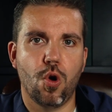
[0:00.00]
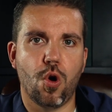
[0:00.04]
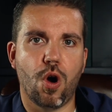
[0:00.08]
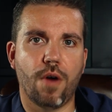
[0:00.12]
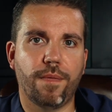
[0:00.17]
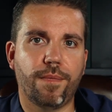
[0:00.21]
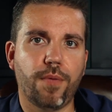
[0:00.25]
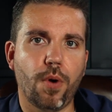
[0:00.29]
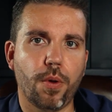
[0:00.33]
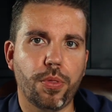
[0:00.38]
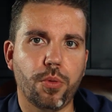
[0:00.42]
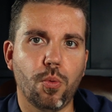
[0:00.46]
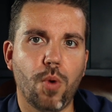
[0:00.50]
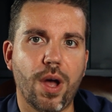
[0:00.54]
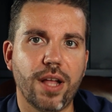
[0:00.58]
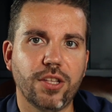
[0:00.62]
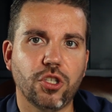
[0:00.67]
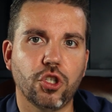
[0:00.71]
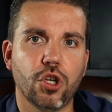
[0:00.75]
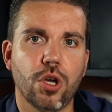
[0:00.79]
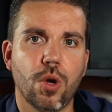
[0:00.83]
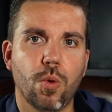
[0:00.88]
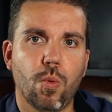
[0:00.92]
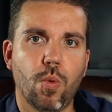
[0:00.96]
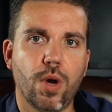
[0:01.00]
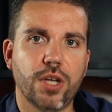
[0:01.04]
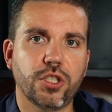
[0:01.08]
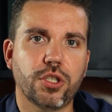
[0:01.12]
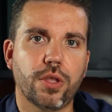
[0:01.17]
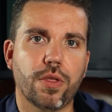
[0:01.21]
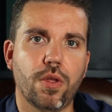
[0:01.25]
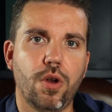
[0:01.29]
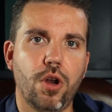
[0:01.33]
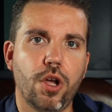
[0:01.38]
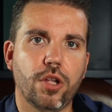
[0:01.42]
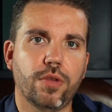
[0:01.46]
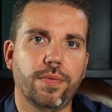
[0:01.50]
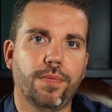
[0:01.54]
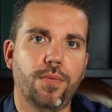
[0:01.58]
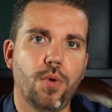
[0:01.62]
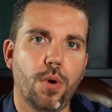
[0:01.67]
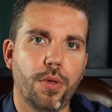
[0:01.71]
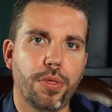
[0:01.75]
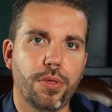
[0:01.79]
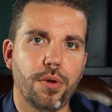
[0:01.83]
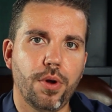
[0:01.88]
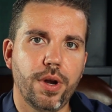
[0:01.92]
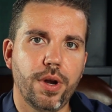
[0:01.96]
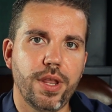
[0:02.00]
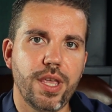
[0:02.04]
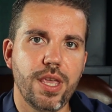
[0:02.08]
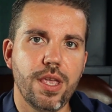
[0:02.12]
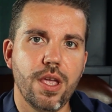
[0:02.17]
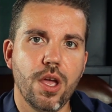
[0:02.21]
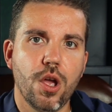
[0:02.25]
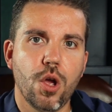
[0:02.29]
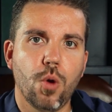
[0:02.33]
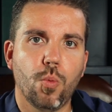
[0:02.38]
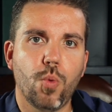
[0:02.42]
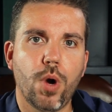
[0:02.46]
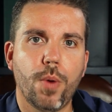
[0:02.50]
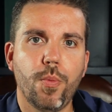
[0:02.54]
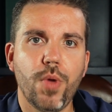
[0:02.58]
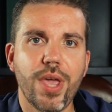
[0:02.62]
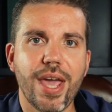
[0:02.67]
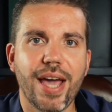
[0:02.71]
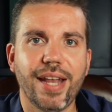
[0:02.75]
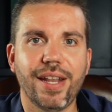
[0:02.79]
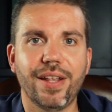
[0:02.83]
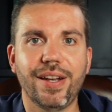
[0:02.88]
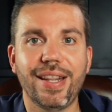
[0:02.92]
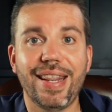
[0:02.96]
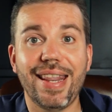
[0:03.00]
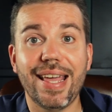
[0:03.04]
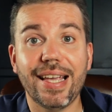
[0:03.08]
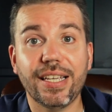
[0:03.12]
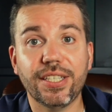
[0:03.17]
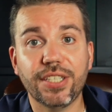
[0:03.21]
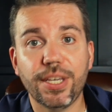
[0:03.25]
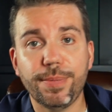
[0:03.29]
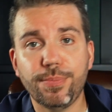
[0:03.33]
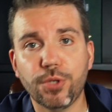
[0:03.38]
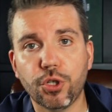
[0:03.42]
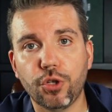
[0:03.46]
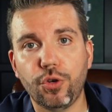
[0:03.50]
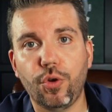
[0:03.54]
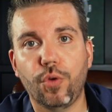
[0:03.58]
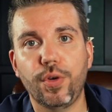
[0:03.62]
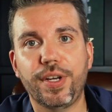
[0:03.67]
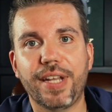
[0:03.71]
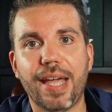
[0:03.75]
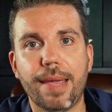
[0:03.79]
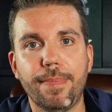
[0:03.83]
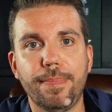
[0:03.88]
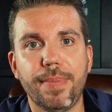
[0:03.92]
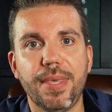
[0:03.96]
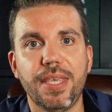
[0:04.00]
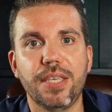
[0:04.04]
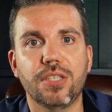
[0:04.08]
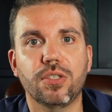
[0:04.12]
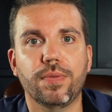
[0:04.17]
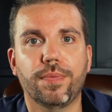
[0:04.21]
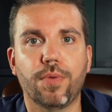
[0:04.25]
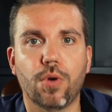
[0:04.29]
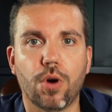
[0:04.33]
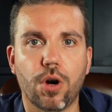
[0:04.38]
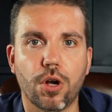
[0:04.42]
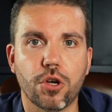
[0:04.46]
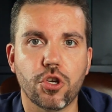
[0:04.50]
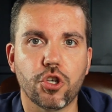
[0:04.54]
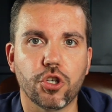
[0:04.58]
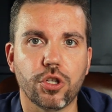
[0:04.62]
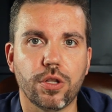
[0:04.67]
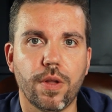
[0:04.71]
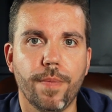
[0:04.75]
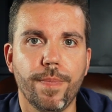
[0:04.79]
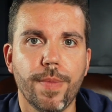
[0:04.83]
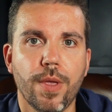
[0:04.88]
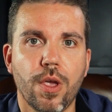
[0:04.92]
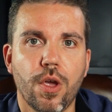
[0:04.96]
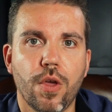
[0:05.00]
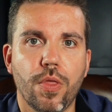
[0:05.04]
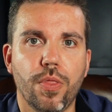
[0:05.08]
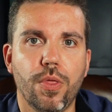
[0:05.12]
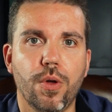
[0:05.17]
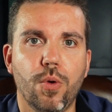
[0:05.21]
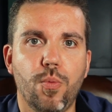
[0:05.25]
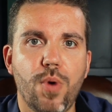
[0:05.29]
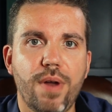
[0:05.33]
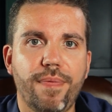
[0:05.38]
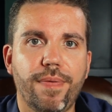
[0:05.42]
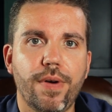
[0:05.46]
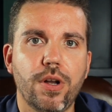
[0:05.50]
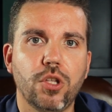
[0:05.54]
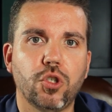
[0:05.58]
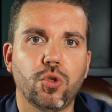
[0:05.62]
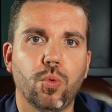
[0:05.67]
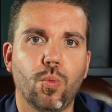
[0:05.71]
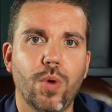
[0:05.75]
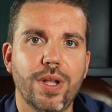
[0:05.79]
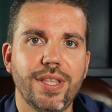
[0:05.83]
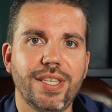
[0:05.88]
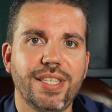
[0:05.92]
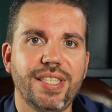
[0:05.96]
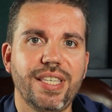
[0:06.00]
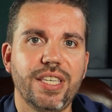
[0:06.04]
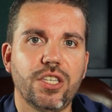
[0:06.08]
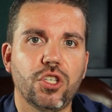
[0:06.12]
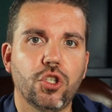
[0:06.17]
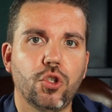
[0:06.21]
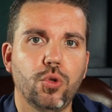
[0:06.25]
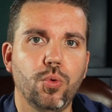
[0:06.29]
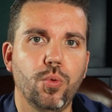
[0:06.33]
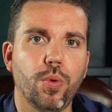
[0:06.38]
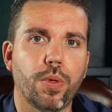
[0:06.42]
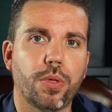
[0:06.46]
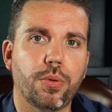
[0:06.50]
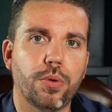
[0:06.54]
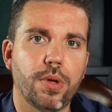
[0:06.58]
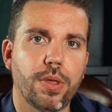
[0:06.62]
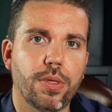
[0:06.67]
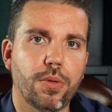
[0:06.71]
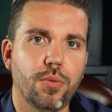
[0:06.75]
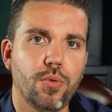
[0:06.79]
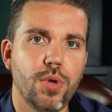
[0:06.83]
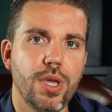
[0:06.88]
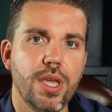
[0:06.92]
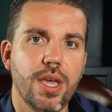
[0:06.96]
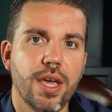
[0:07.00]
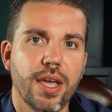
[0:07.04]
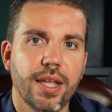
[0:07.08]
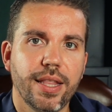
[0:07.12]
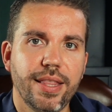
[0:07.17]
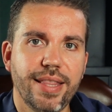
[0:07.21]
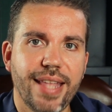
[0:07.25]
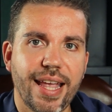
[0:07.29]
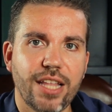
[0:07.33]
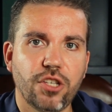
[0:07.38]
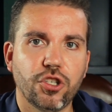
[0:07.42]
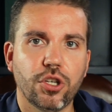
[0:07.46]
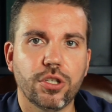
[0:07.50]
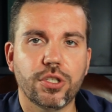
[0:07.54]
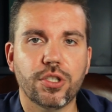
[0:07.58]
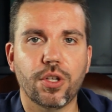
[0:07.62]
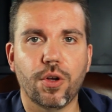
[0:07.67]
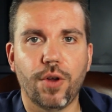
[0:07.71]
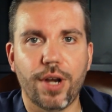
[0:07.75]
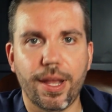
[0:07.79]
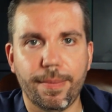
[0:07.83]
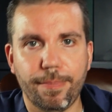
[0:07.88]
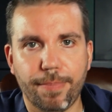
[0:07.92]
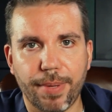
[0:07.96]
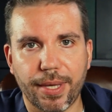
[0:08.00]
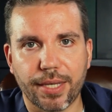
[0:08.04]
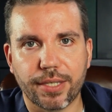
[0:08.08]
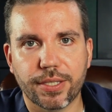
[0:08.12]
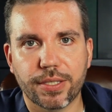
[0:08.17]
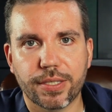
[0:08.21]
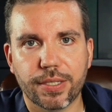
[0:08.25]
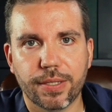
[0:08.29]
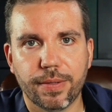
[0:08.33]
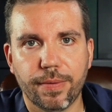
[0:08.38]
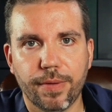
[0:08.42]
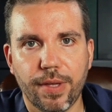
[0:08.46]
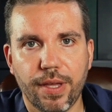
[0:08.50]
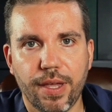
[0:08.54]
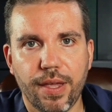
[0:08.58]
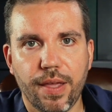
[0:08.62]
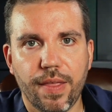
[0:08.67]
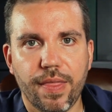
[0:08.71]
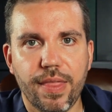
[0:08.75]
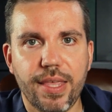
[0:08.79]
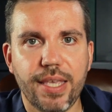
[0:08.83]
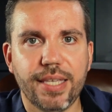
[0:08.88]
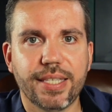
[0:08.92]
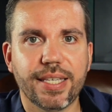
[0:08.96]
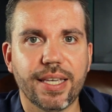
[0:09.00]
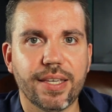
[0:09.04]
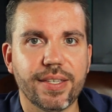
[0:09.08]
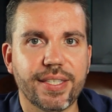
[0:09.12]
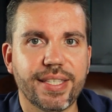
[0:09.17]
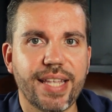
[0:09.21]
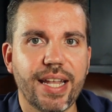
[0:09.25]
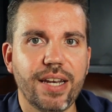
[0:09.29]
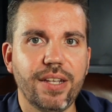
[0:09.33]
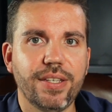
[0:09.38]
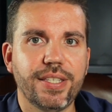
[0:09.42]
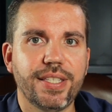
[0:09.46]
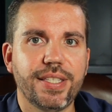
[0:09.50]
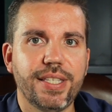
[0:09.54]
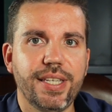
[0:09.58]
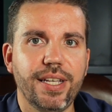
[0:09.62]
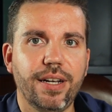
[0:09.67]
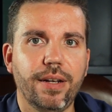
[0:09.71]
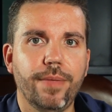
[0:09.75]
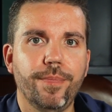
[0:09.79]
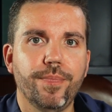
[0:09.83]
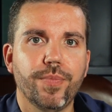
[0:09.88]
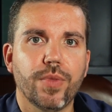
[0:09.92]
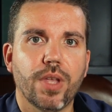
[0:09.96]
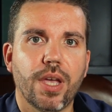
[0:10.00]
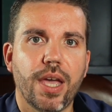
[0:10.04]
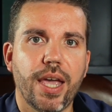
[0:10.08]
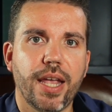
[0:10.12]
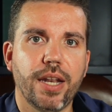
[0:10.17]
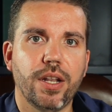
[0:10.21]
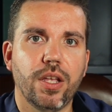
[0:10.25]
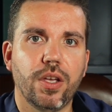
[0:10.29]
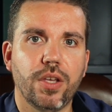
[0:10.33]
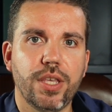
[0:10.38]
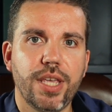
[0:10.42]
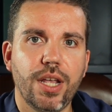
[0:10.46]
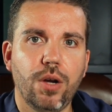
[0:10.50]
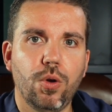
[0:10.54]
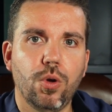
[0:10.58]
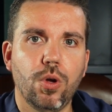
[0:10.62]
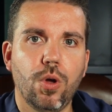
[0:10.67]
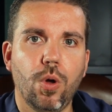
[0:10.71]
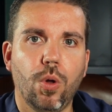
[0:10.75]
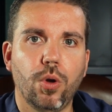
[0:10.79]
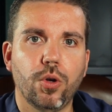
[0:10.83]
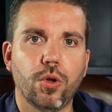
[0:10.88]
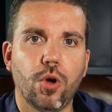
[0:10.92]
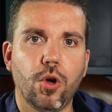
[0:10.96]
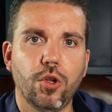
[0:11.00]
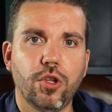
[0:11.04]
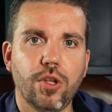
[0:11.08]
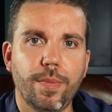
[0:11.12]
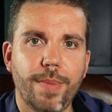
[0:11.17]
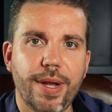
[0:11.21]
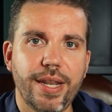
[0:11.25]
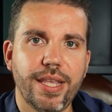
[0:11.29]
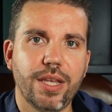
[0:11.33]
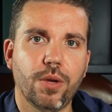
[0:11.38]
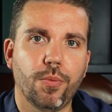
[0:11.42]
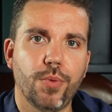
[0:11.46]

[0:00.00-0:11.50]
Our fourth watch was the lot 430, where we had an exceptional timepiece for auction, the reference 16233 Datejust Olympics. This stainless steel and yellow gold automatic